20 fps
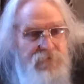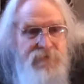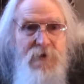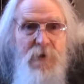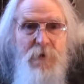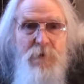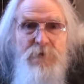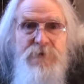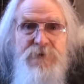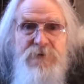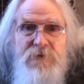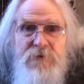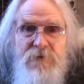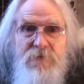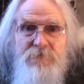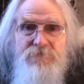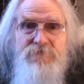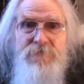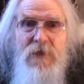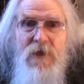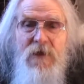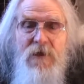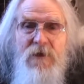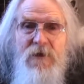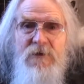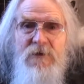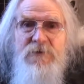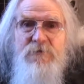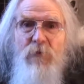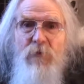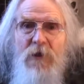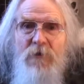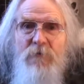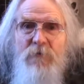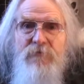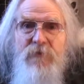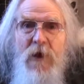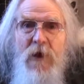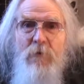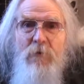Flochen. It's one
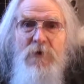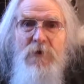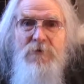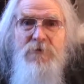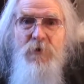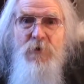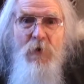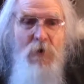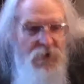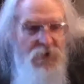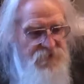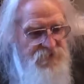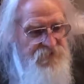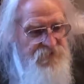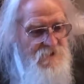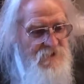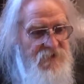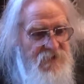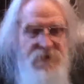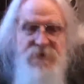of our dogs.